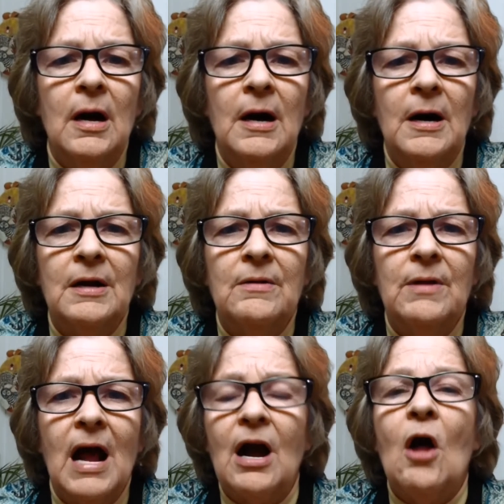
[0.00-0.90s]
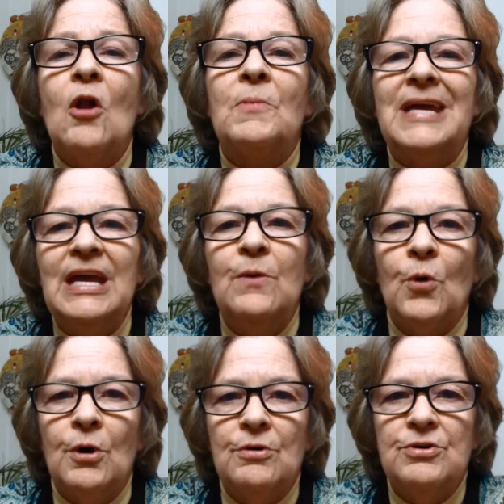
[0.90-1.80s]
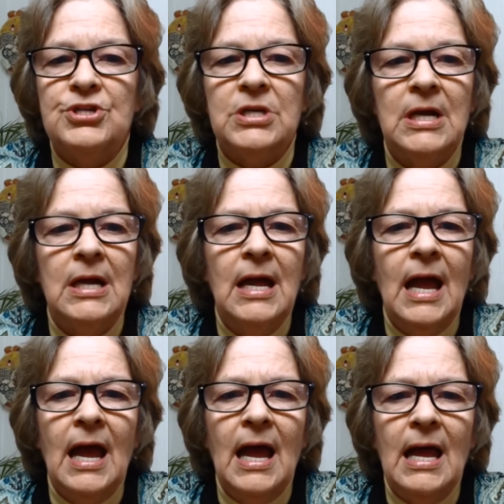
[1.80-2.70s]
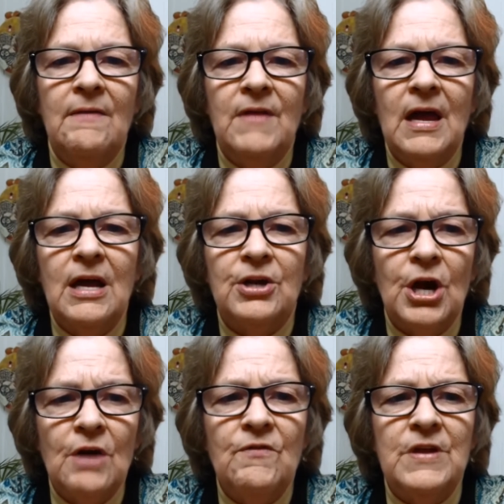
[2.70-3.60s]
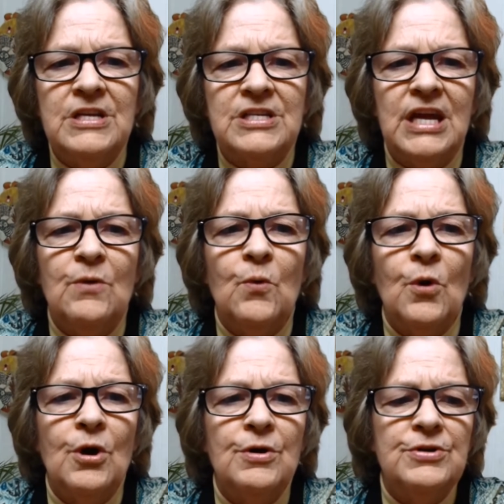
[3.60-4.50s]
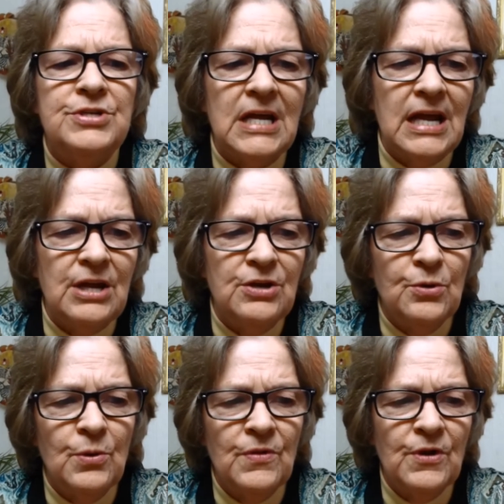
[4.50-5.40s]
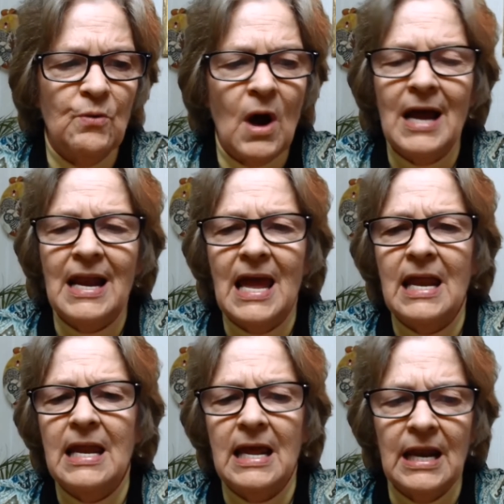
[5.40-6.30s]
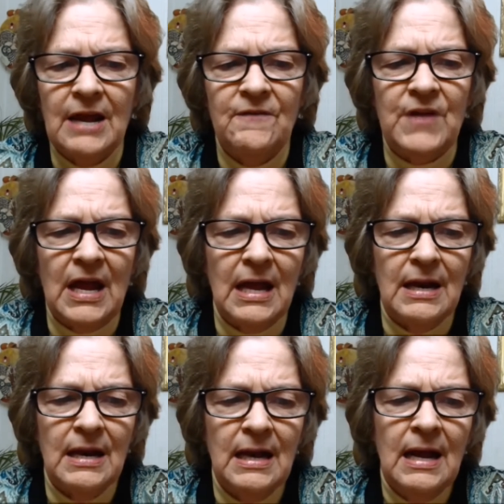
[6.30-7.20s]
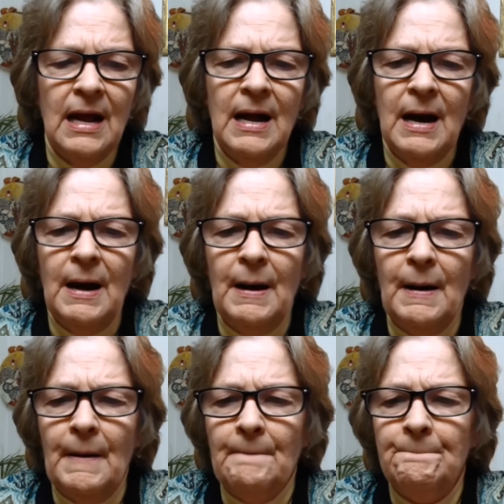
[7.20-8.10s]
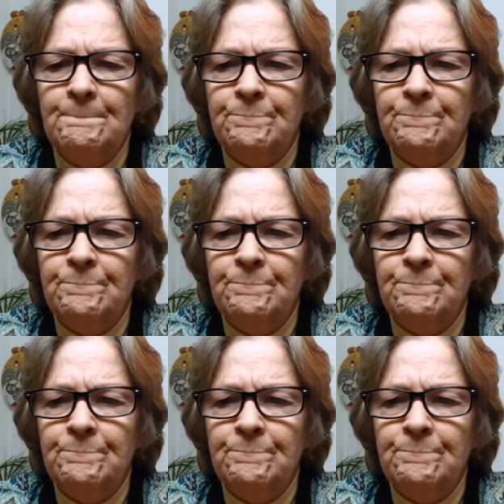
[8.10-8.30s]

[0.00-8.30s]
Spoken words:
I call them keywords. And they uncover these keywords in doing their right hand and left hand. Um,